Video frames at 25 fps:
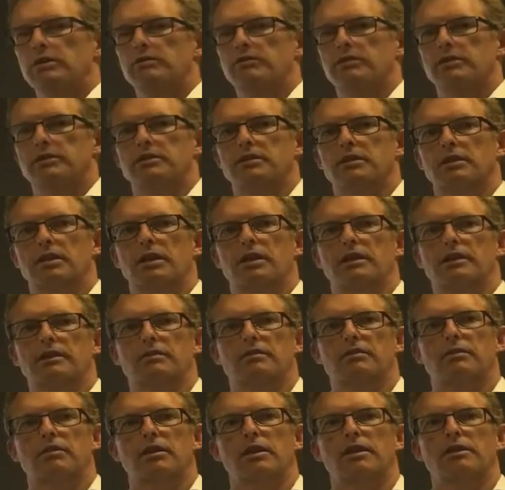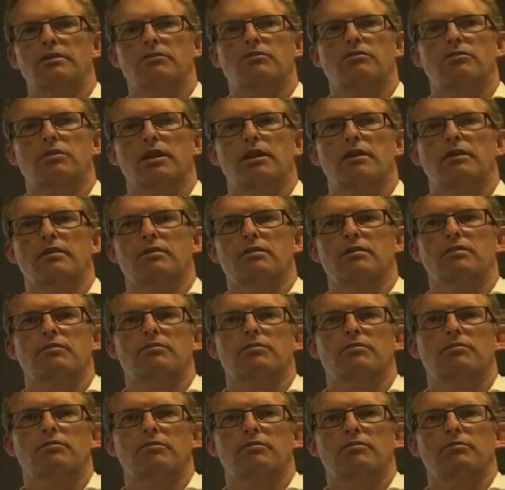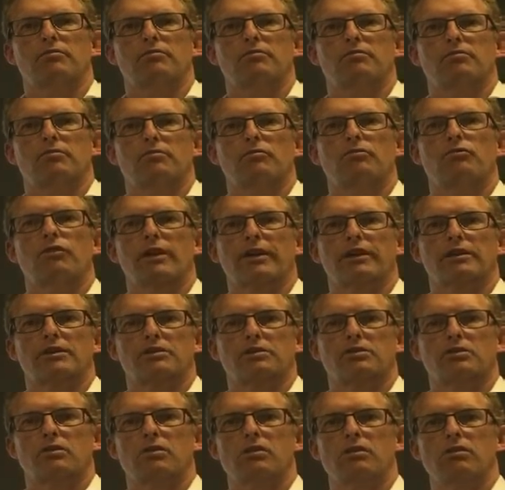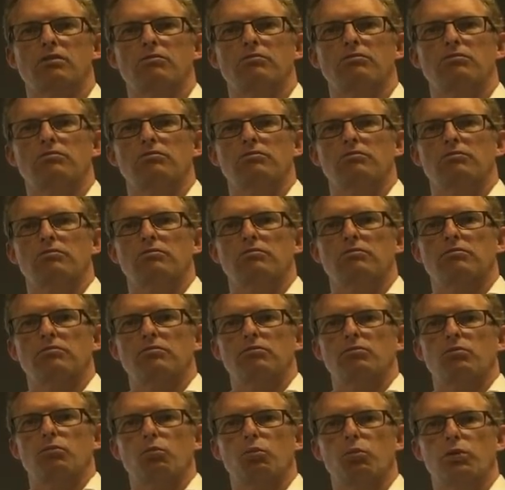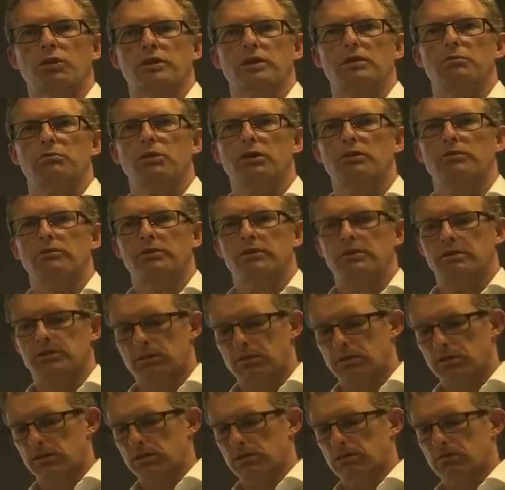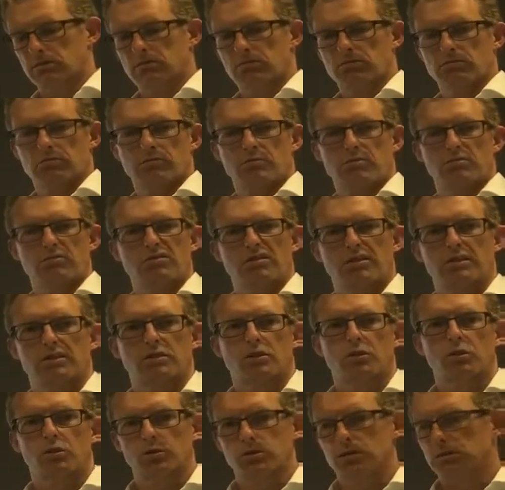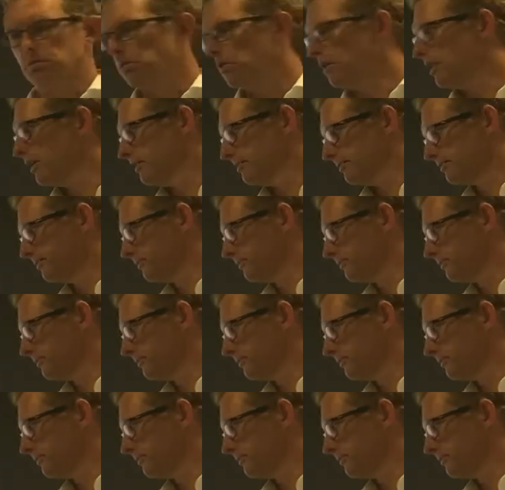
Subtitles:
investigate and reconcile what the movement is caused by.